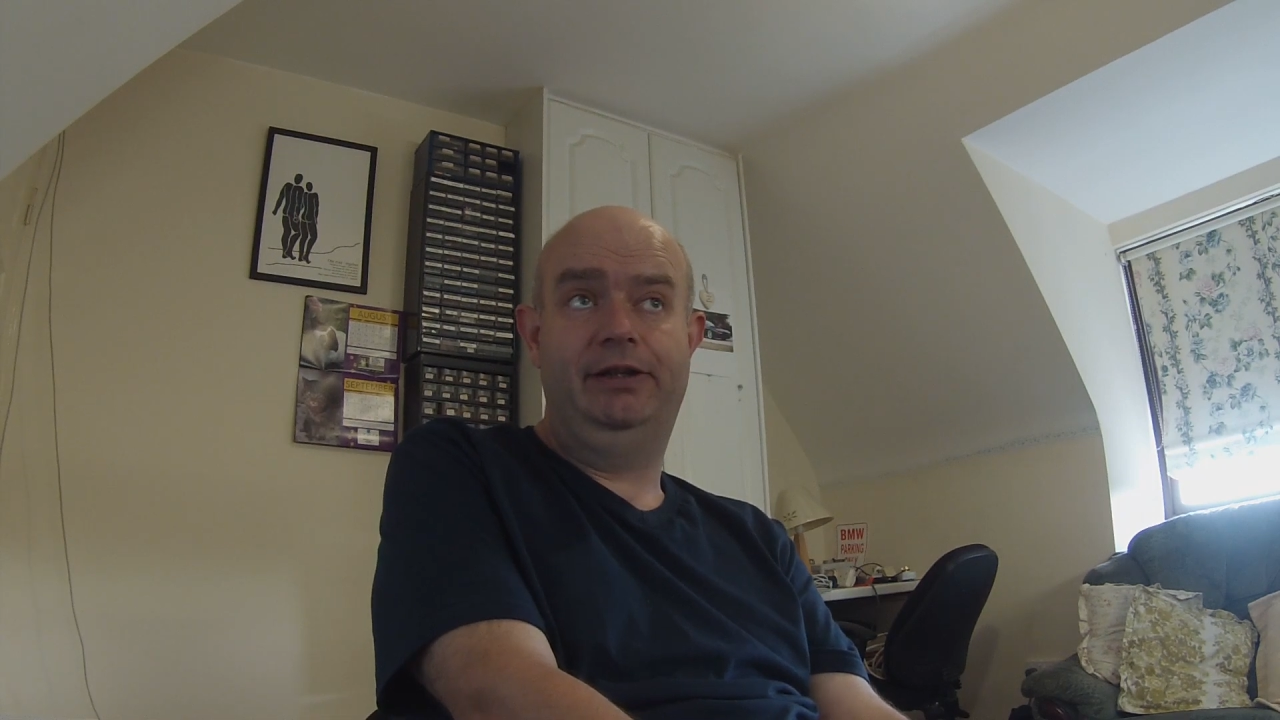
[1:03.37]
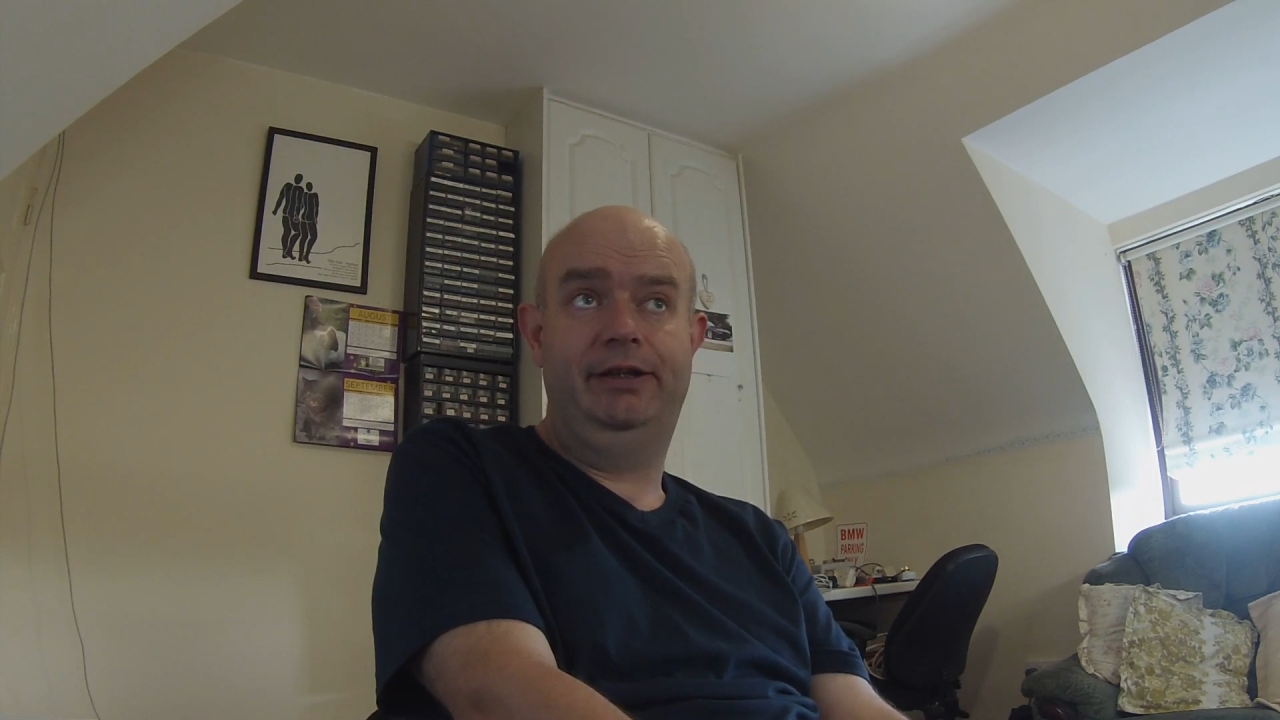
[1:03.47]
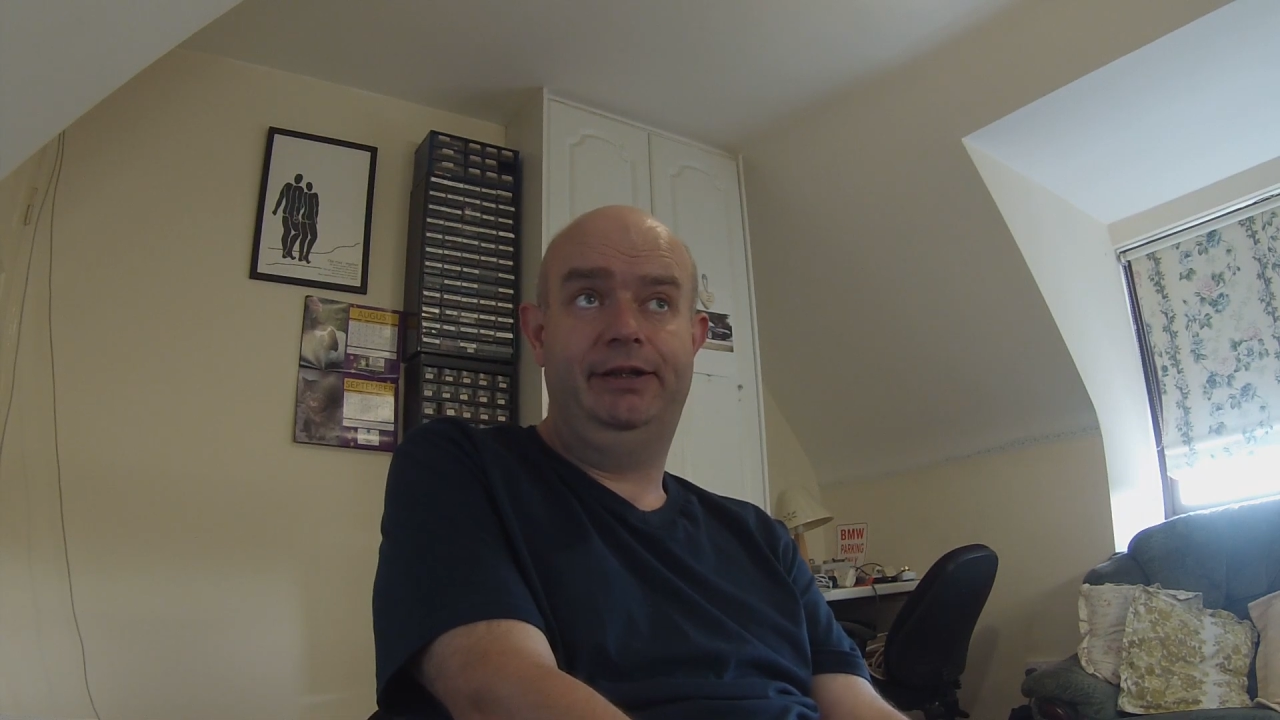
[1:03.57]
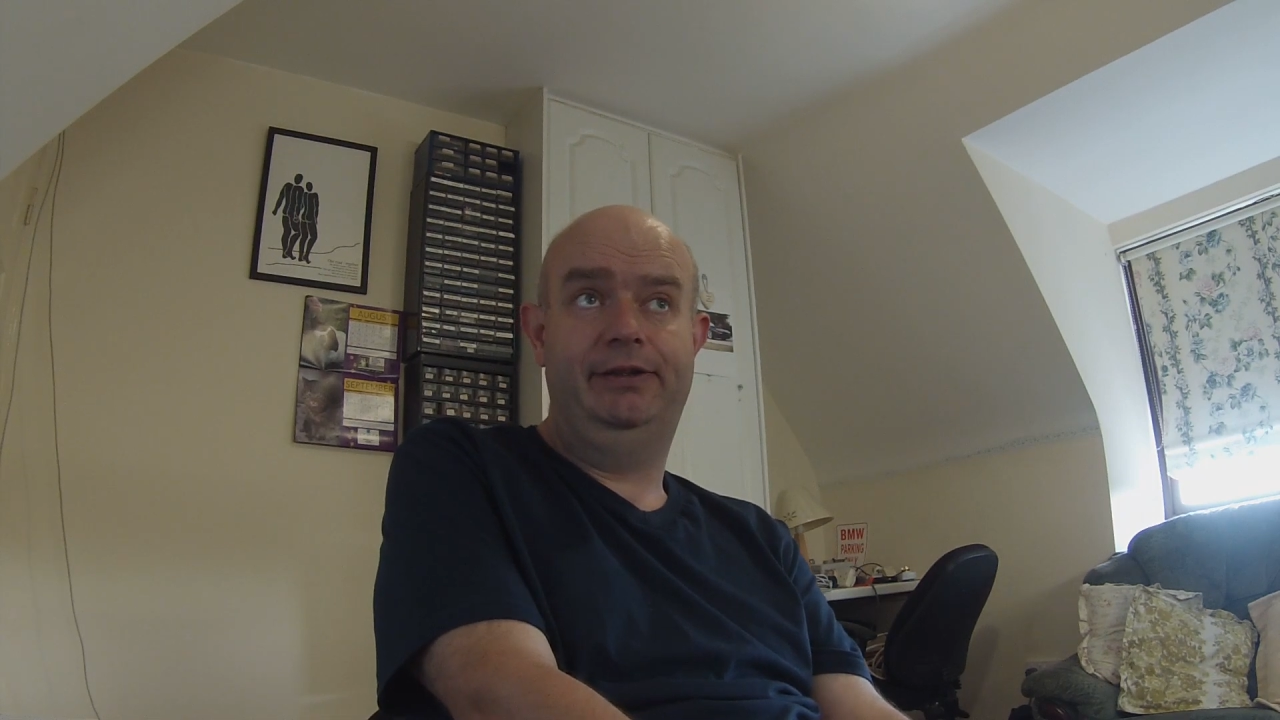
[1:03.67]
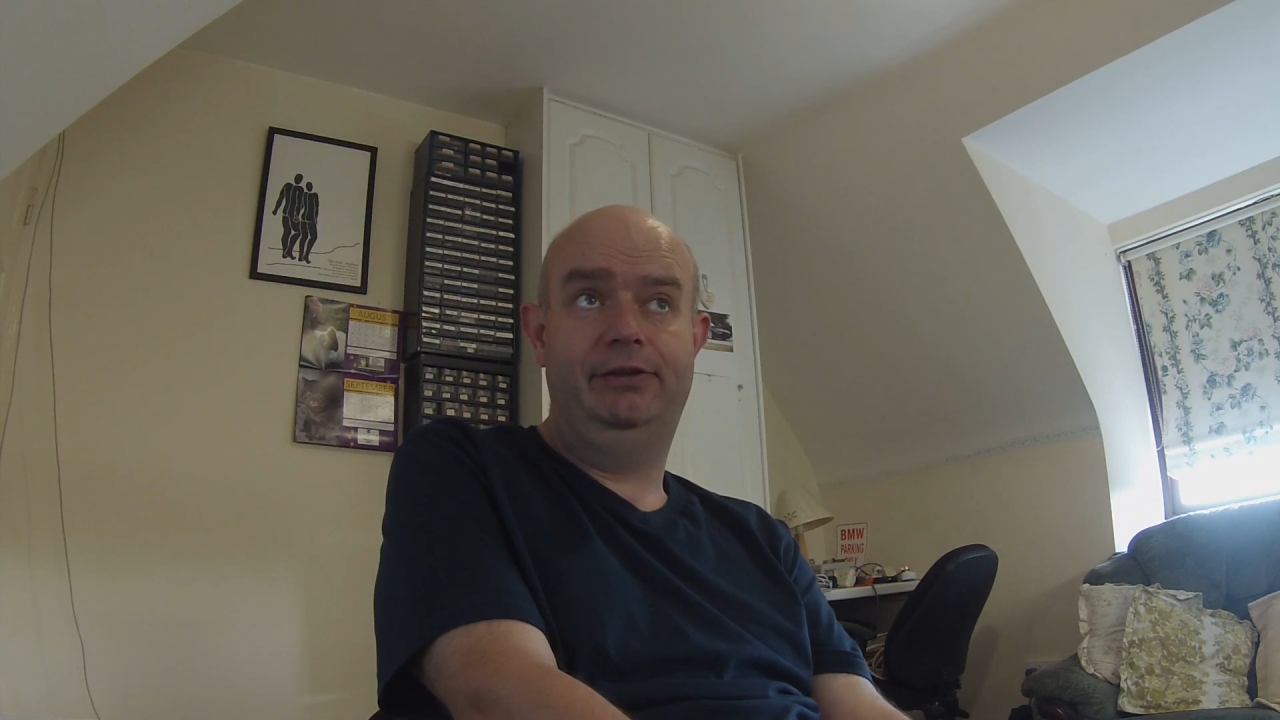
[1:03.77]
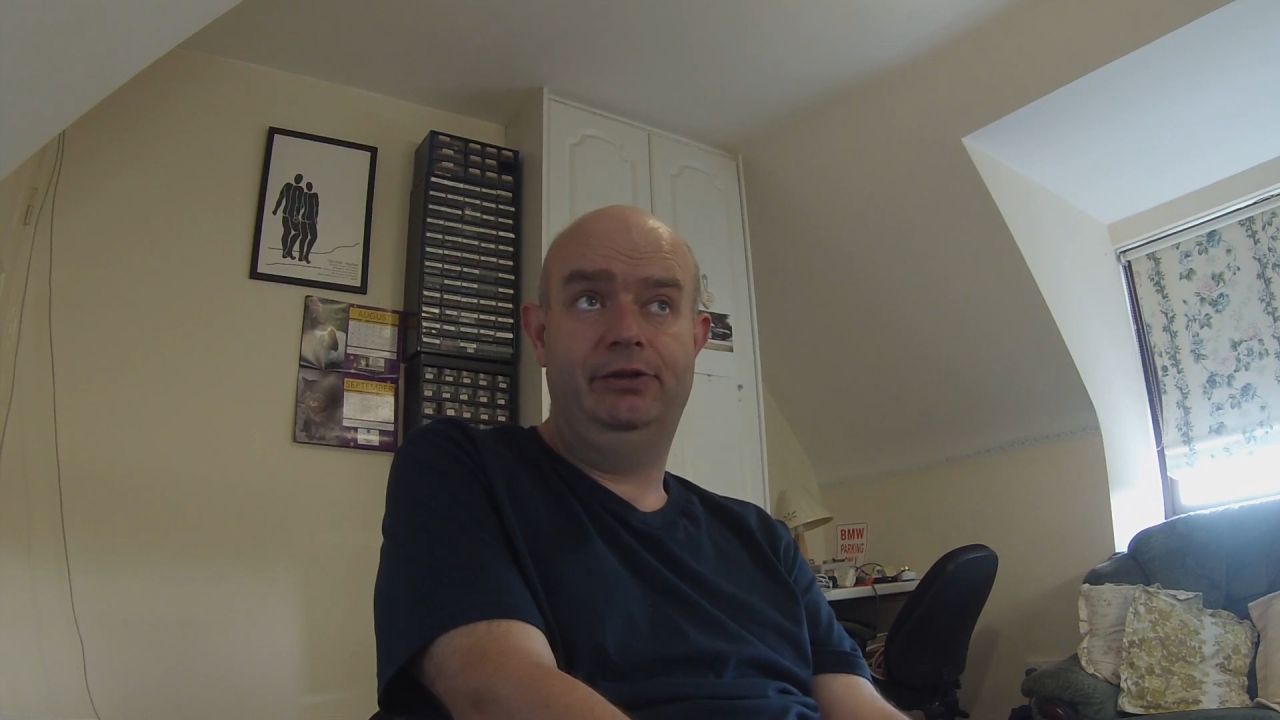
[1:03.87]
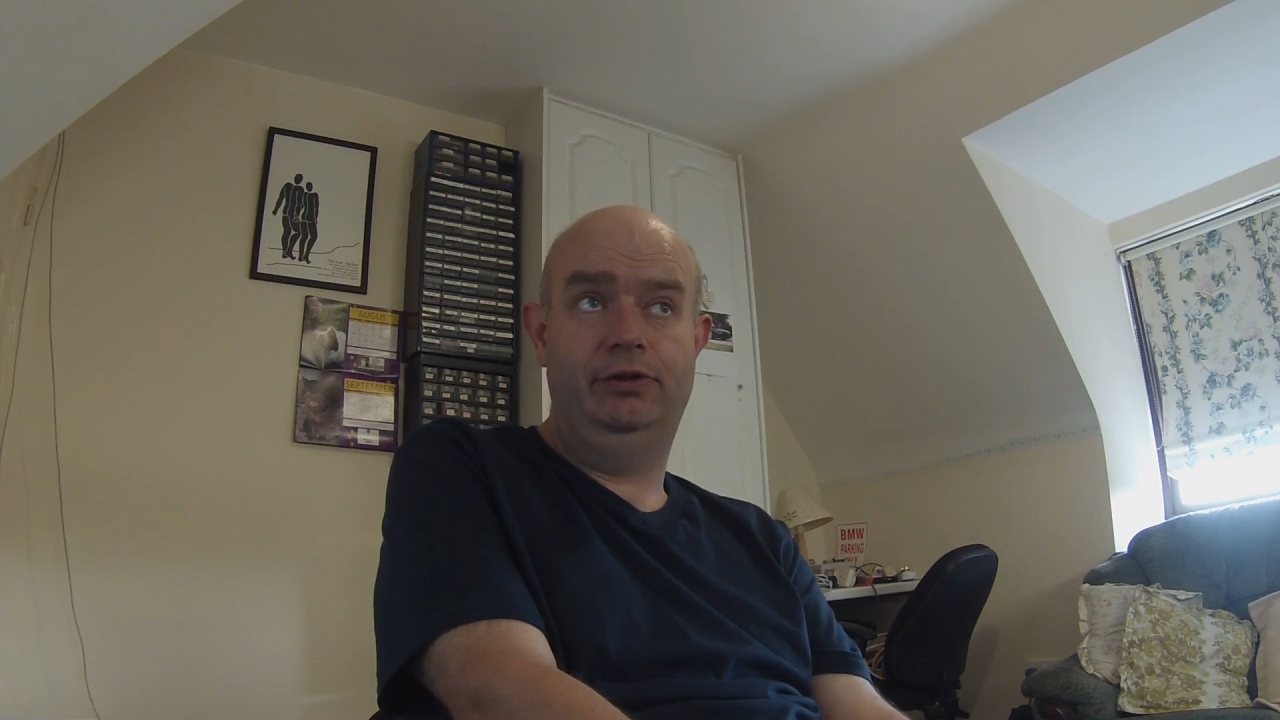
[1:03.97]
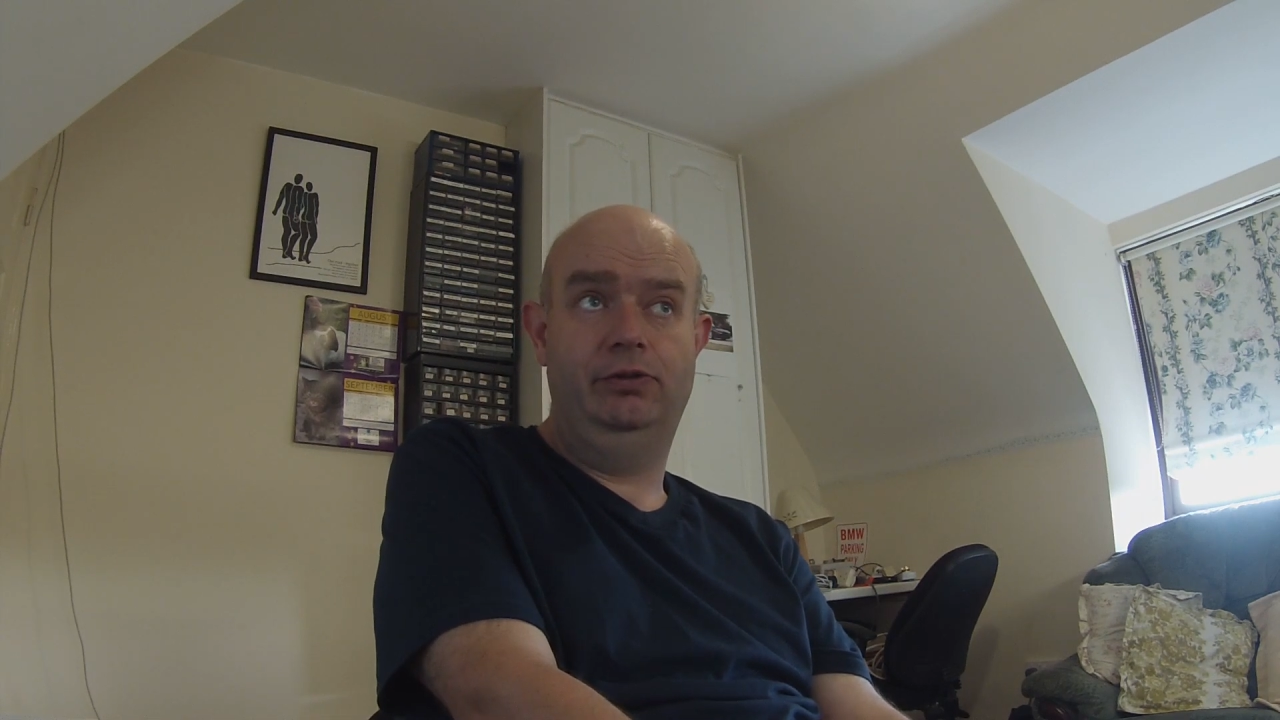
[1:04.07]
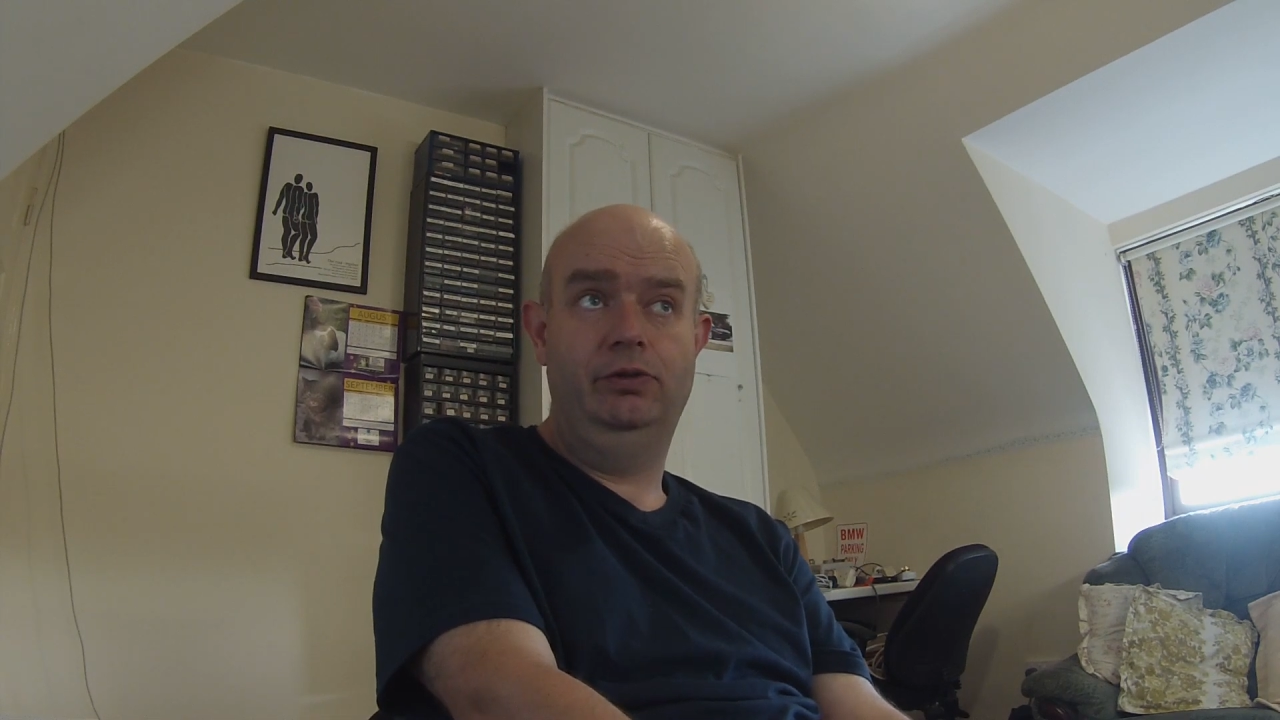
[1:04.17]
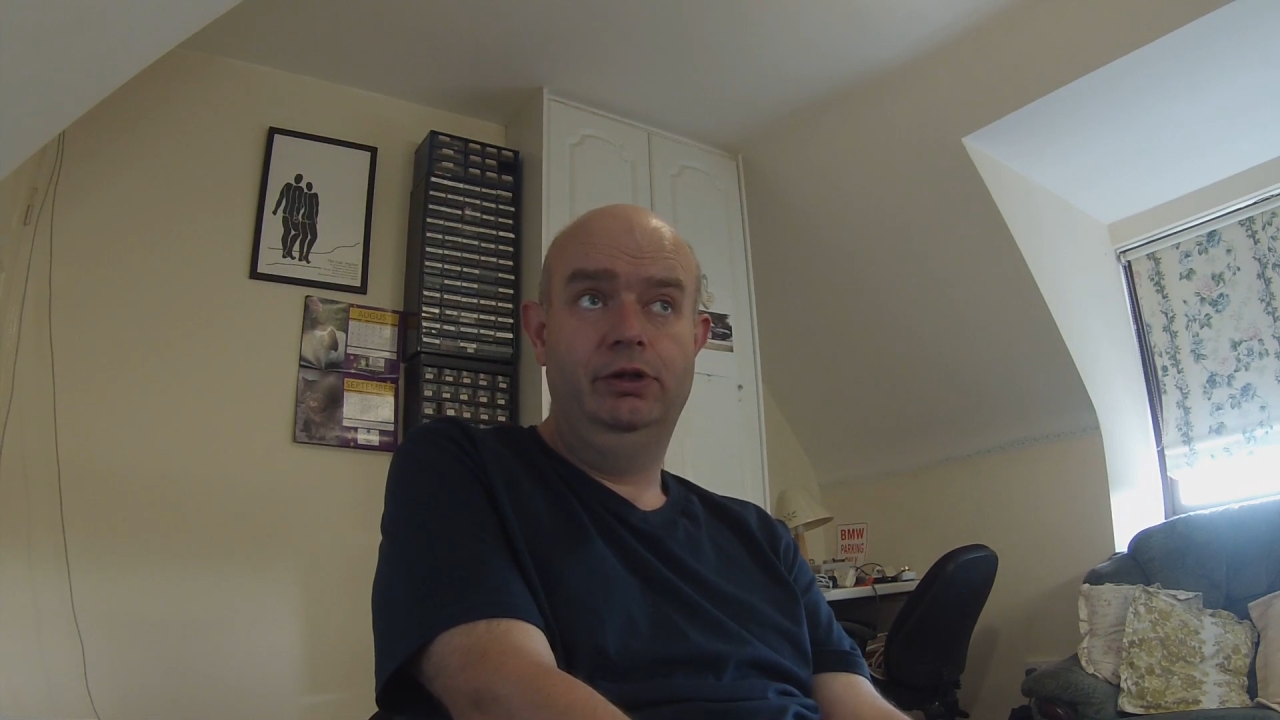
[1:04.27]
I can
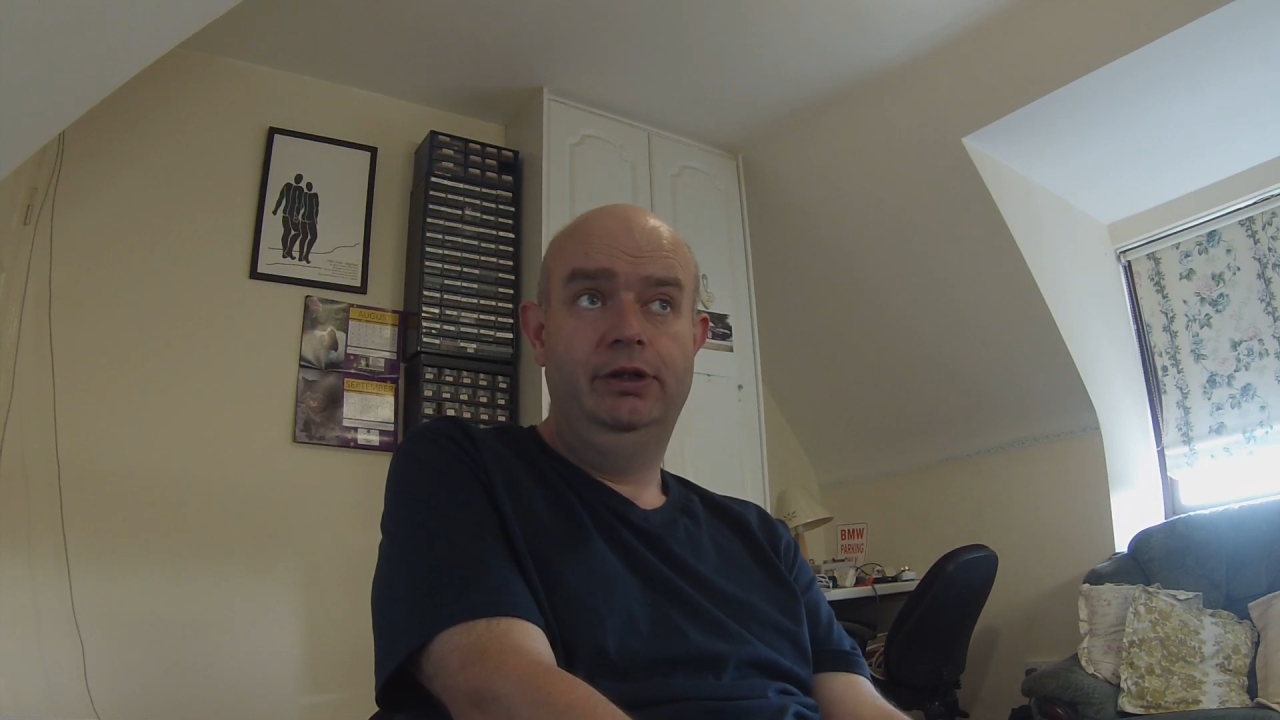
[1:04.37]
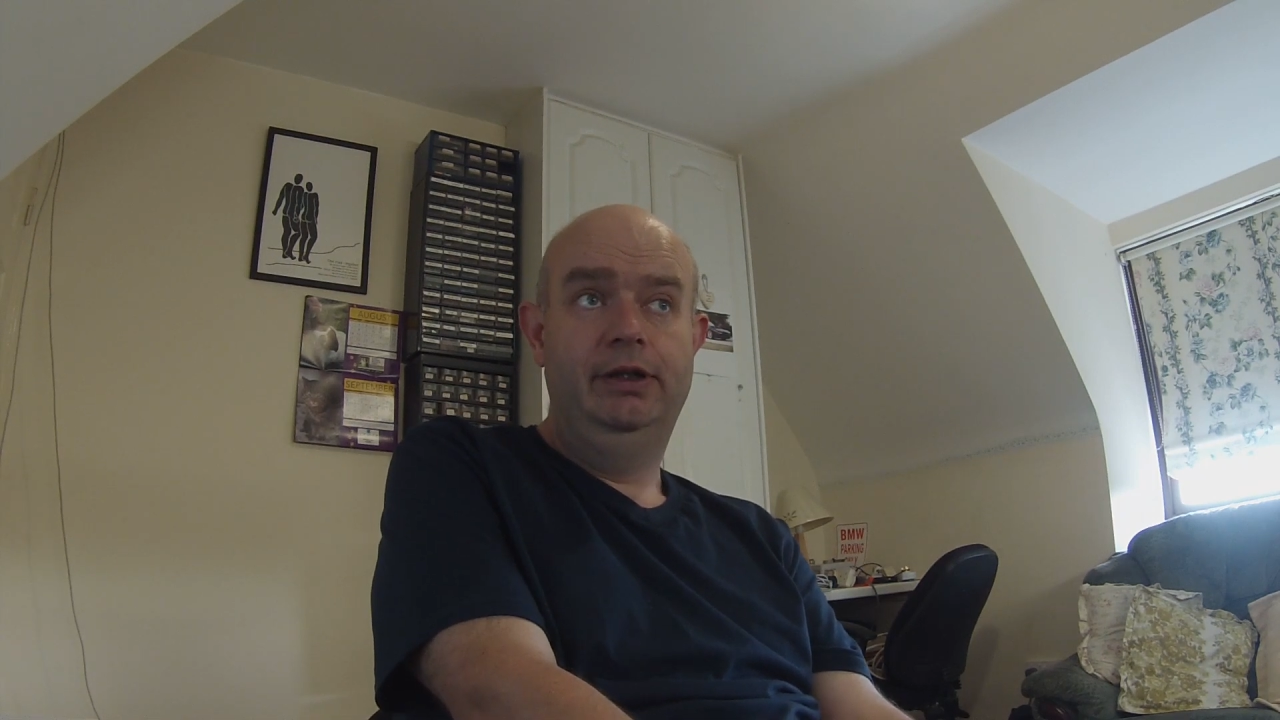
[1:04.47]
do,